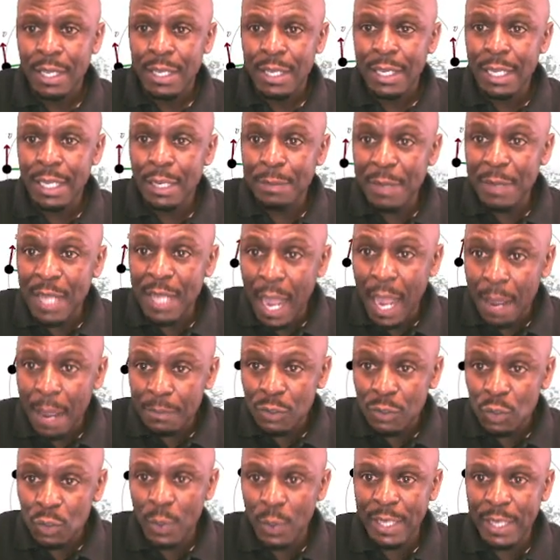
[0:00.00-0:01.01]
it
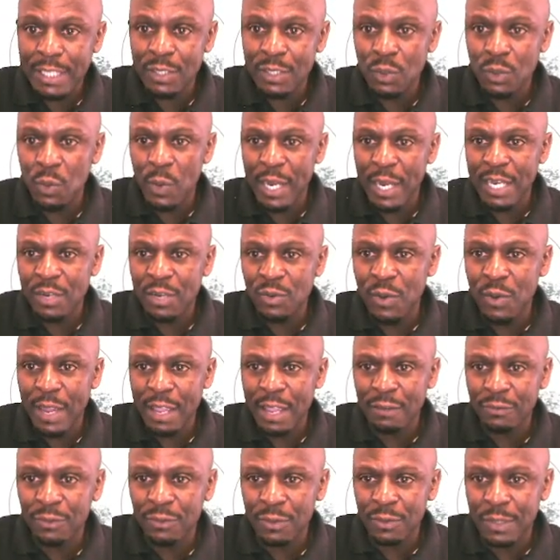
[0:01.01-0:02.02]
becomes worse when you
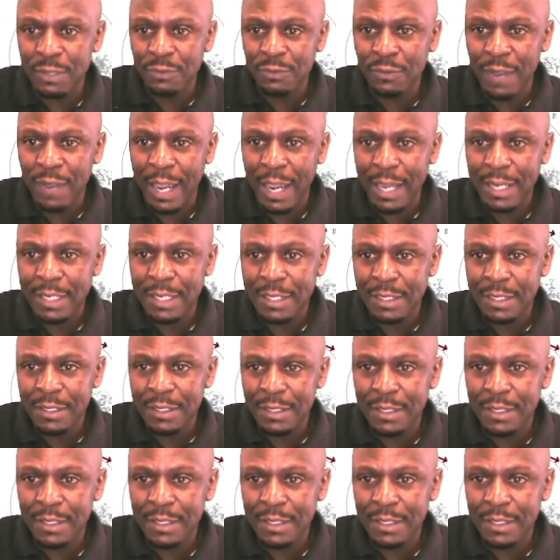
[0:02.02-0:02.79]
have to divide